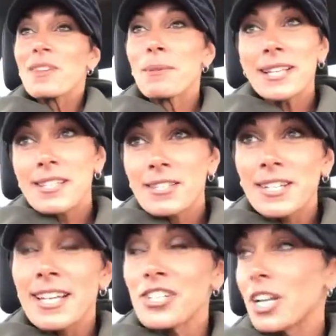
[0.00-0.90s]
But this is
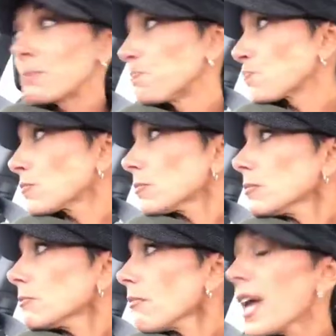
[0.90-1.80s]
good teaching.
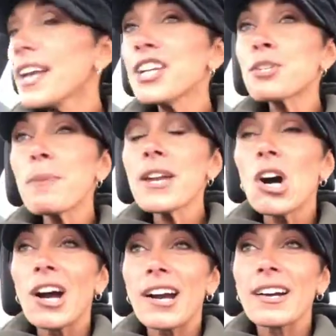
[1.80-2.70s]

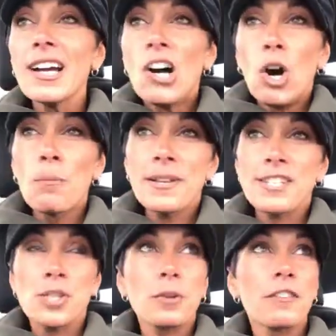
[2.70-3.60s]
HBR, Home
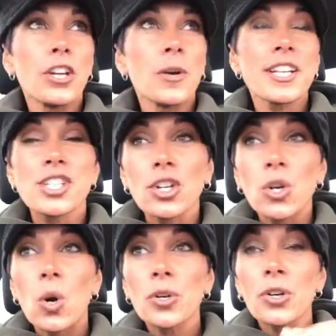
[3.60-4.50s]
Business Review, is your
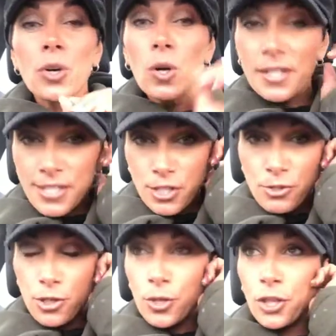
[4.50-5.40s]
goal. Your goal is to
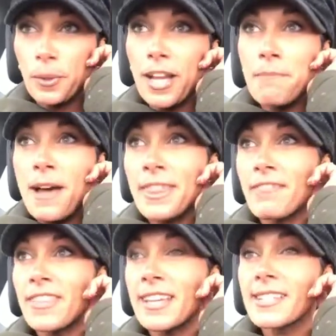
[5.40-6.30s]
do 2 to 3 a month
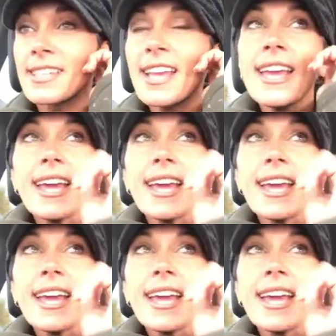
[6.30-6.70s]
of these.